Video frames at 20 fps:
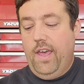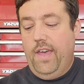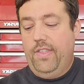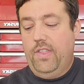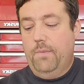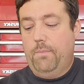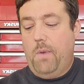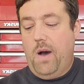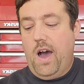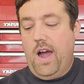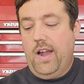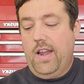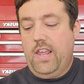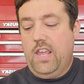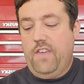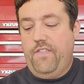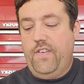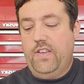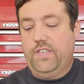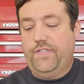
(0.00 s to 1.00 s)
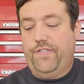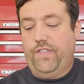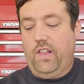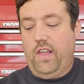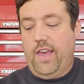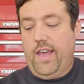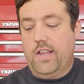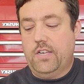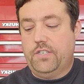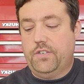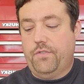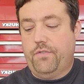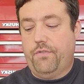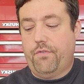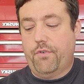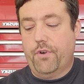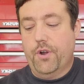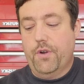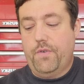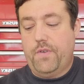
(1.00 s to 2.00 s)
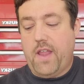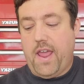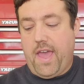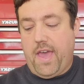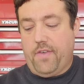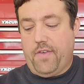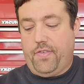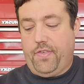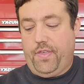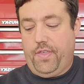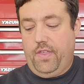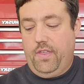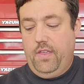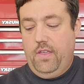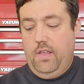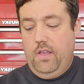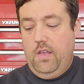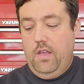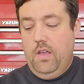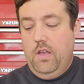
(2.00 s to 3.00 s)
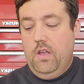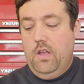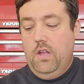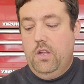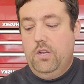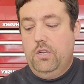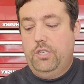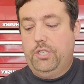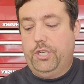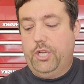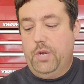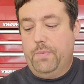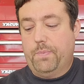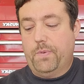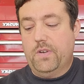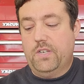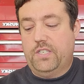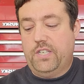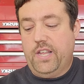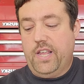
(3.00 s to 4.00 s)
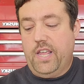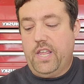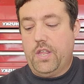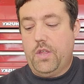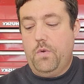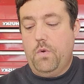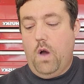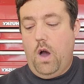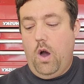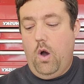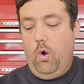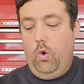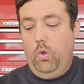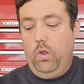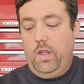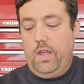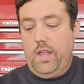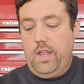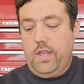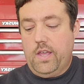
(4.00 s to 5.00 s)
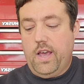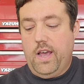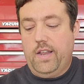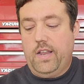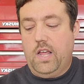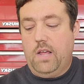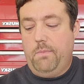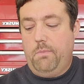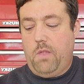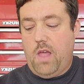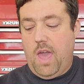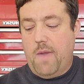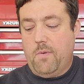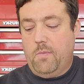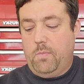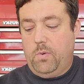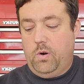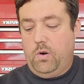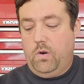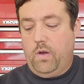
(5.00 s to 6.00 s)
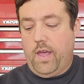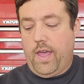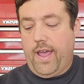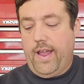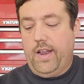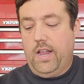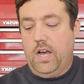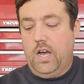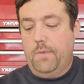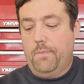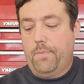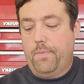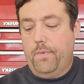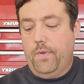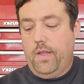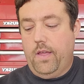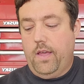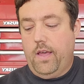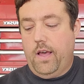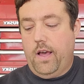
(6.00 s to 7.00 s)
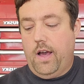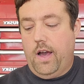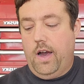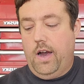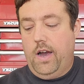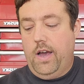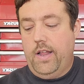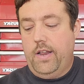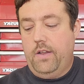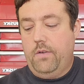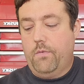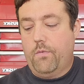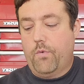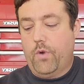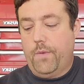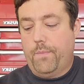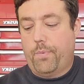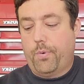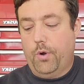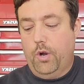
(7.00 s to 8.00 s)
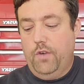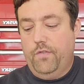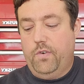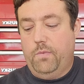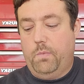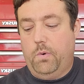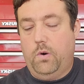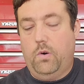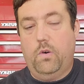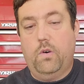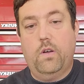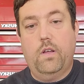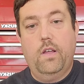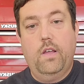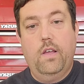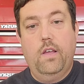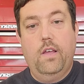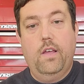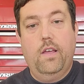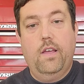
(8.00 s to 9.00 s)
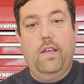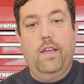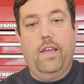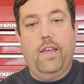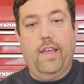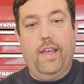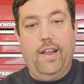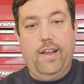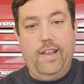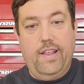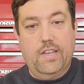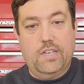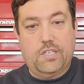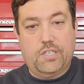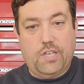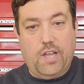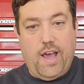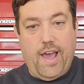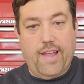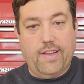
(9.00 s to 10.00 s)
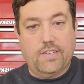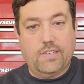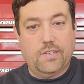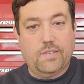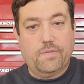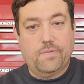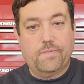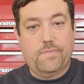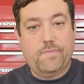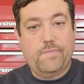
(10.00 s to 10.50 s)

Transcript: In the body of his flesh through death, to present you holy and unblameable and un- unreprovable in his sight.